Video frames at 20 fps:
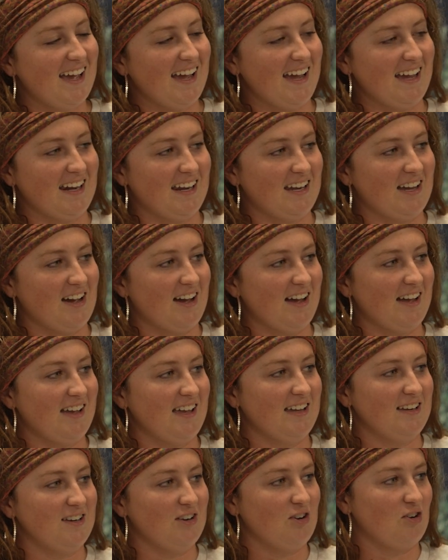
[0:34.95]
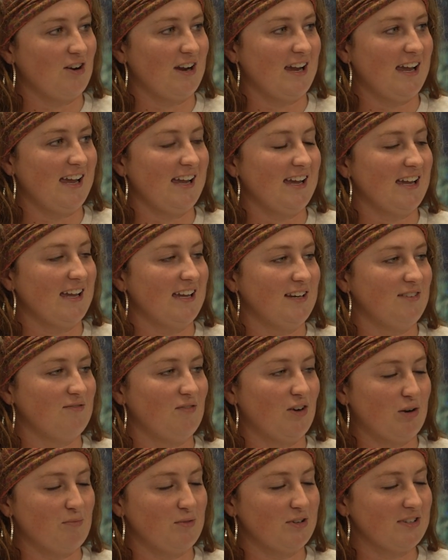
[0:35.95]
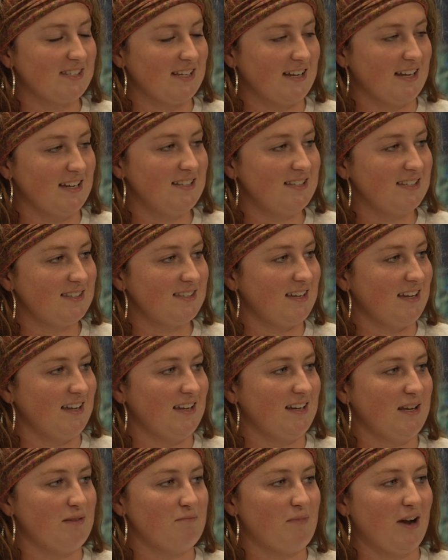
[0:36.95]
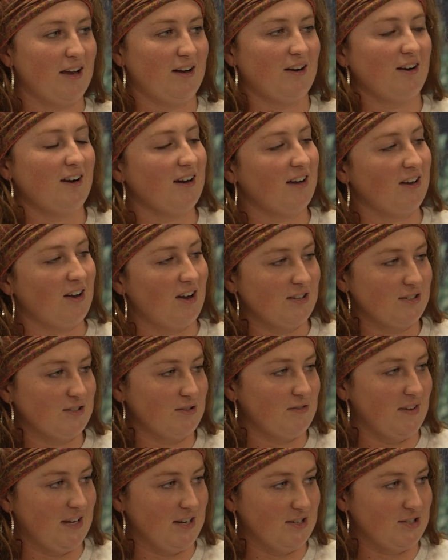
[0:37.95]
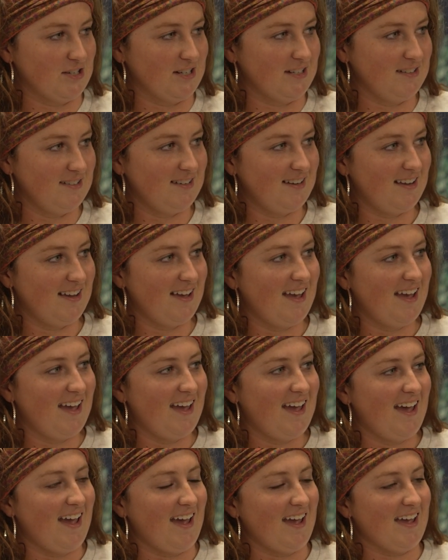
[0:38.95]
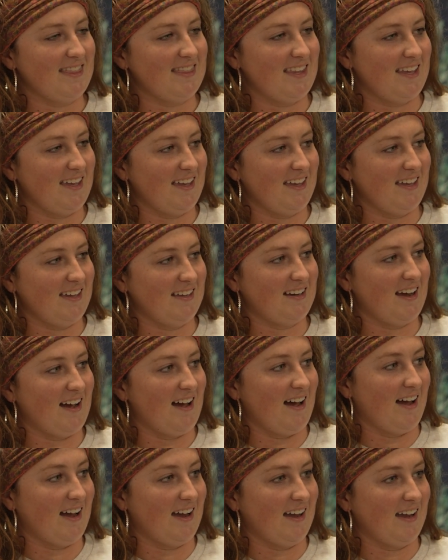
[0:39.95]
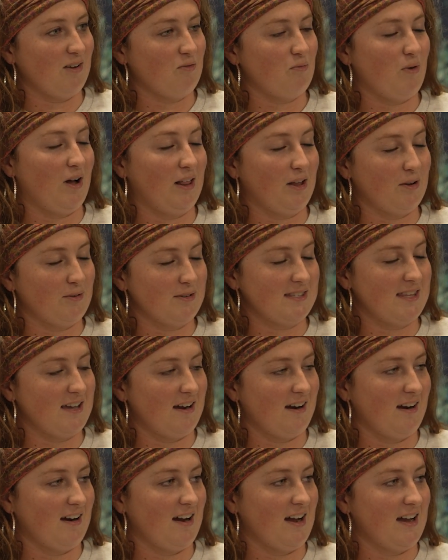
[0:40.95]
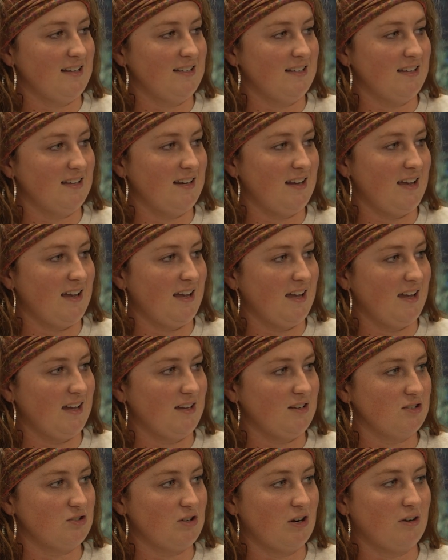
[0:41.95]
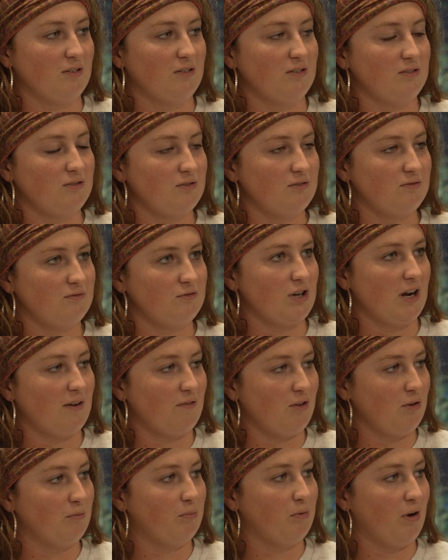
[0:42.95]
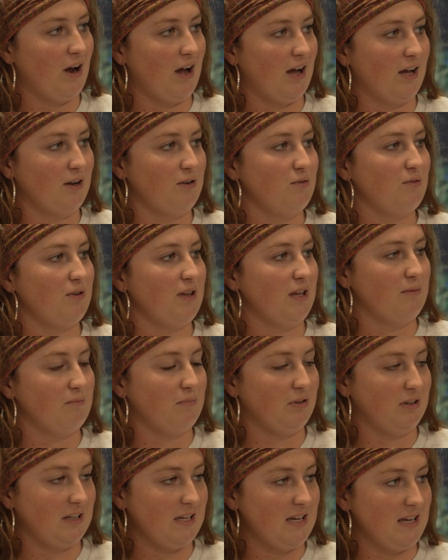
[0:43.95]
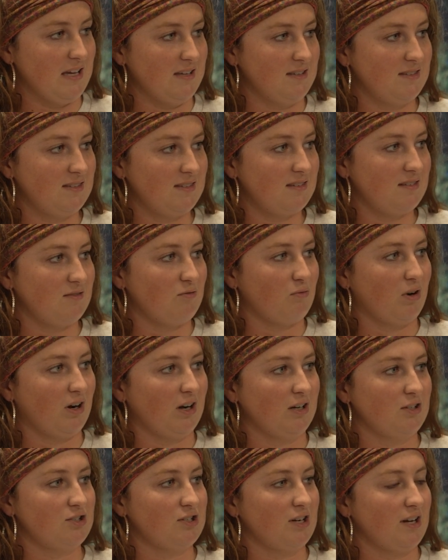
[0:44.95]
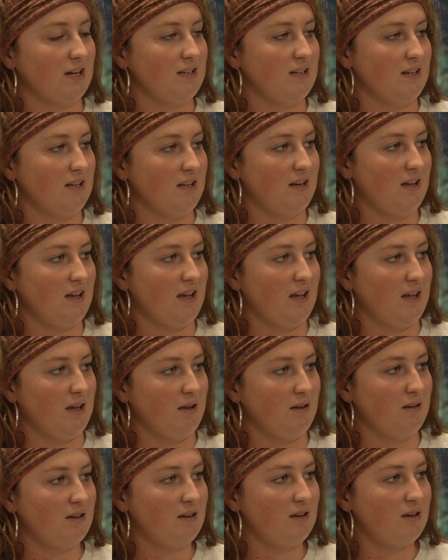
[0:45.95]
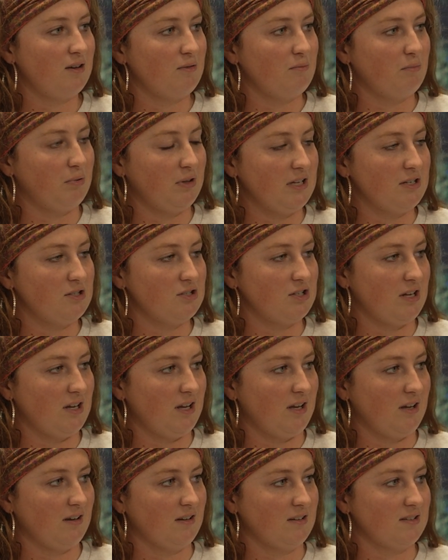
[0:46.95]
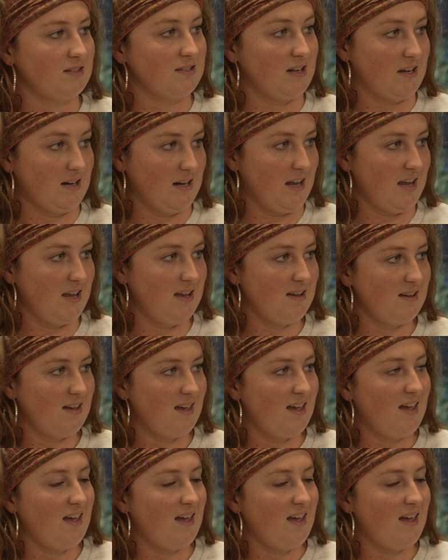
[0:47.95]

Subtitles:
and I got a degree in environmental science and a minor in conservation. And then while I was there, I did a travel abroad in Belize, which I did a bleaching study.